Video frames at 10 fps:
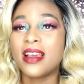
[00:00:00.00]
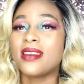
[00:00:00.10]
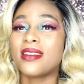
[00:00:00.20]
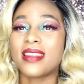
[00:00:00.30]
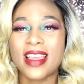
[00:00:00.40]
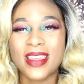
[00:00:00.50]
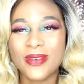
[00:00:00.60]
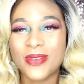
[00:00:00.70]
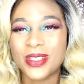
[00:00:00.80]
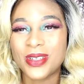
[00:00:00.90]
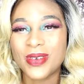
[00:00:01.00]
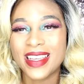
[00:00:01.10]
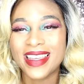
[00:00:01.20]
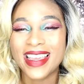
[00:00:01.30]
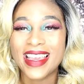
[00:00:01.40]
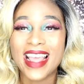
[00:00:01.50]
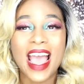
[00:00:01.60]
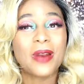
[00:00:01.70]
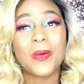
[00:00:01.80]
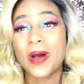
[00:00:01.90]
thank you for tuning in
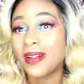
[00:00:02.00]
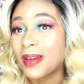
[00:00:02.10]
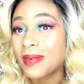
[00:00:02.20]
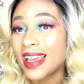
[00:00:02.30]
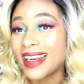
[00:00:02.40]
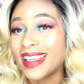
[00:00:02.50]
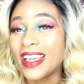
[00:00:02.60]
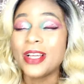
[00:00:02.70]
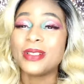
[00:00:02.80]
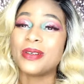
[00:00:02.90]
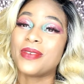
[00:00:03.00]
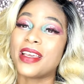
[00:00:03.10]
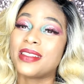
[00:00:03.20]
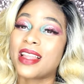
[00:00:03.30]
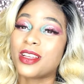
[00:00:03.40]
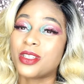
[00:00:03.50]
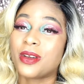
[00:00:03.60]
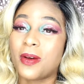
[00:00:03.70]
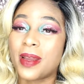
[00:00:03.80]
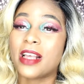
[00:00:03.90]
and welcome, honey. Don't forget to like, share,
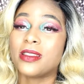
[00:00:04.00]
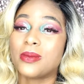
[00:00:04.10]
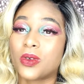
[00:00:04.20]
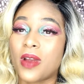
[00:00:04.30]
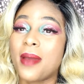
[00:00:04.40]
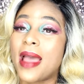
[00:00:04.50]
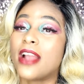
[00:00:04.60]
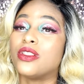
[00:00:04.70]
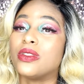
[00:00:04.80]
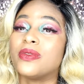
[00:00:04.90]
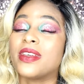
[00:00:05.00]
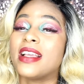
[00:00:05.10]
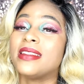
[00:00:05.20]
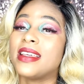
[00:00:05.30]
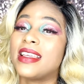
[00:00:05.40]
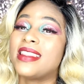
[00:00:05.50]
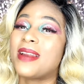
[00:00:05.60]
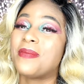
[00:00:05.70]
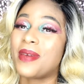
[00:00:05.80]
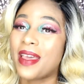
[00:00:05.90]
comment, and subscribe. And don't forget to hit
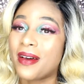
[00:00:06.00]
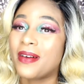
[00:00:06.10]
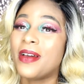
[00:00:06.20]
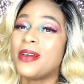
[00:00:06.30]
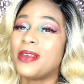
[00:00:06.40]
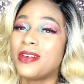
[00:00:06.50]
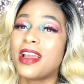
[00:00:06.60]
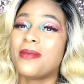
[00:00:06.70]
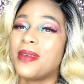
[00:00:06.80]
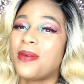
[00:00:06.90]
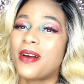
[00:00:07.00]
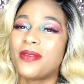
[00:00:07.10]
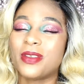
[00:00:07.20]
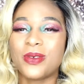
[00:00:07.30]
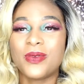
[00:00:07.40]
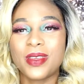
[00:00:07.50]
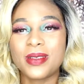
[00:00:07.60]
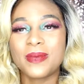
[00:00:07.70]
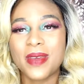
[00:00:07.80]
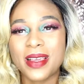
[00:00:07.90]
that bell. You gotta be part of the
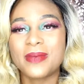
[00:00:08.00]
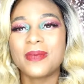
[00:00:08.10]
Sophia's Mix